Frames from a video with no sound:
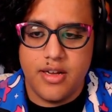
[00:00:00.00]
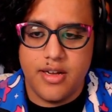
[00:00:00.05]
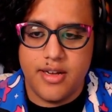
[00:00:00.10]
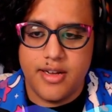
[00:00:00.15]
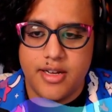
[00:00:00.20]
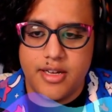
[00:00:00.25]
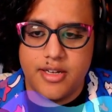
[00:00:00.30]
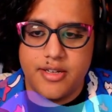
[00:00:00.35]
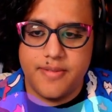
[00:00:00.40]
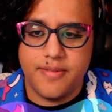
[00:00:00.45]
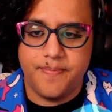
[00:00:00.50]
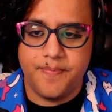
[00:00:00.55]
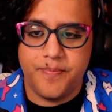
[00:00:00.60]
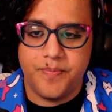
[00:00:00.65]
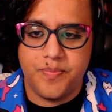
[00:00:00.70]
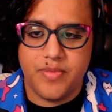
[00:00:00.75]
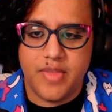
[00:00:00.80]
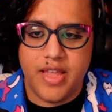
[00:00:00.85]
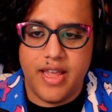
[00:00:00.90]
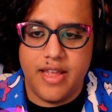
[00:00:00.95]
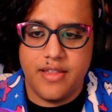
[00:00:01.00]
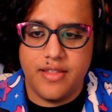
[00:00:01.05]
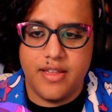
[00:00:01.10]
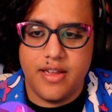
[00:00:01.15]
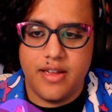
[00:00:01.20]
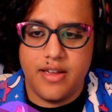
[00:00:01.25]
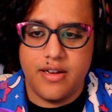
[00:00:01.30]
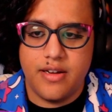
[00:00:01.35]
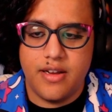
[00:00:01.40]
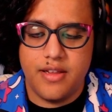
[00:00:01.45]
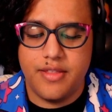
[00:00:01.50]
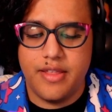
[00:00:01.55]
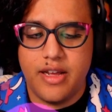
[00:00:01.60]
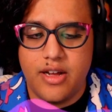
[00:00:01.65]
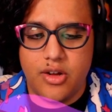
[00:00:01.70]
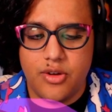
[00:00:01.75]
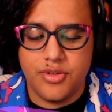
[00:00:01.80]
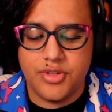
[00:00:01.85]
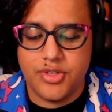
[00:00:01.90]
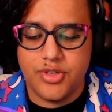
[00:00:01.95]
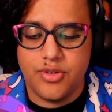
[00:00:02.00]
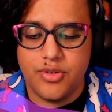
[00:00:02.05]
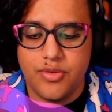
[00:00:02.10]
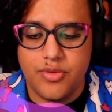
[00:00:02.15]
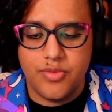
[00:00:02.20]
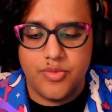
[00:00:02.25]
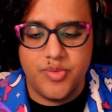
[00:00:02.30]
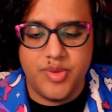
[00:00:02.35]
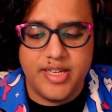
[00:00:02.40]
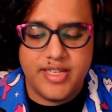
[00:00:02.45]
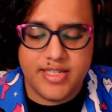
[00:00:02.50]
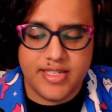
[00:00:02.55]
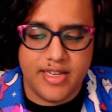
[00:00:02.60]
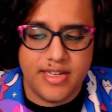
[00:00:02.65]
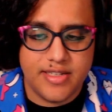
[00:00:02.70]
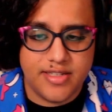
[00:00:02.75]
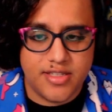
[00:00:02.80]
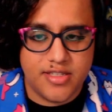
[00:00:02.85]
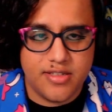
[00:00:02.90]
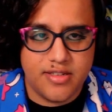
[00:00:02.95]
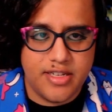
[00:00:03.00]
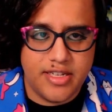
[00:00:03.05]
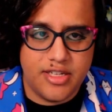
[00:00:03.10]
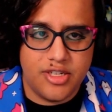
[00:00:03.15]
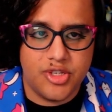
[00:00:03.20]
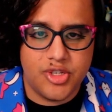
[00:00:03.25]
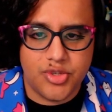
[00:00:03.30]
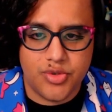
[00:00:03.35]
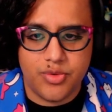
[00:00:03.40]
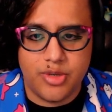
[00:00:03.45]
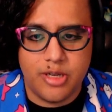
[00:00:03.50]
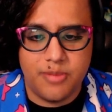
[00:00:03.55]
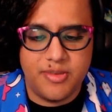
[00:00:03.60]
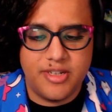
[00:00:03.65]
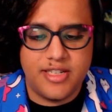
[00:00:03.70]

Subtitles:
and then that also resets each stream.